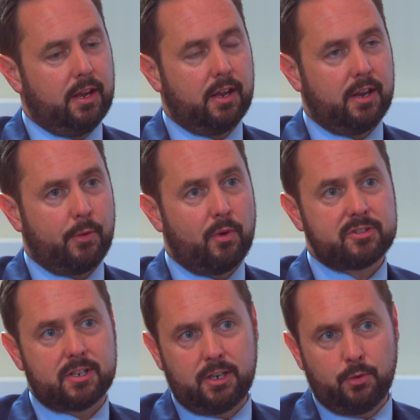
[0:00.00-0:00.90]
Now,
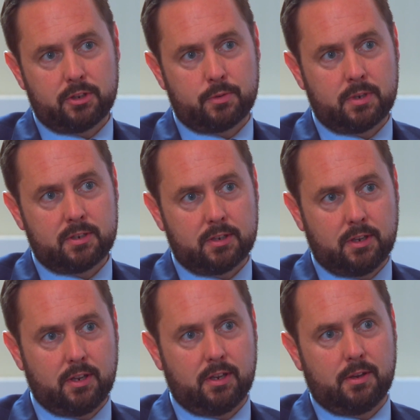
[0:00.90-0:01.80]
obviously, you underwent
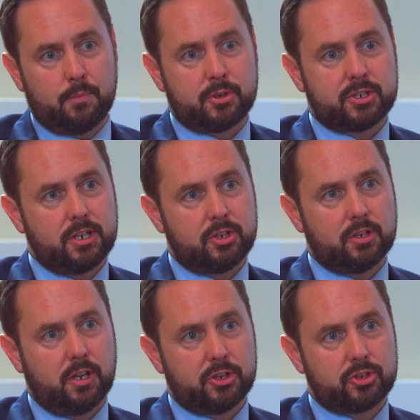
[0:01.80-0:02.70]
a
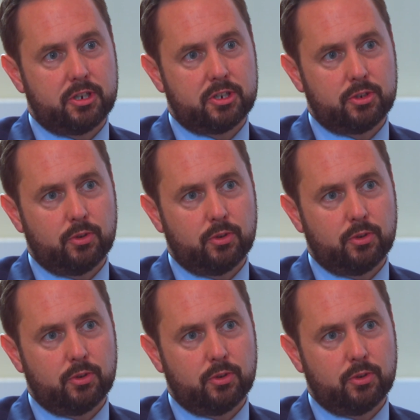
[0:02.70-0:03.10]
procedure last year to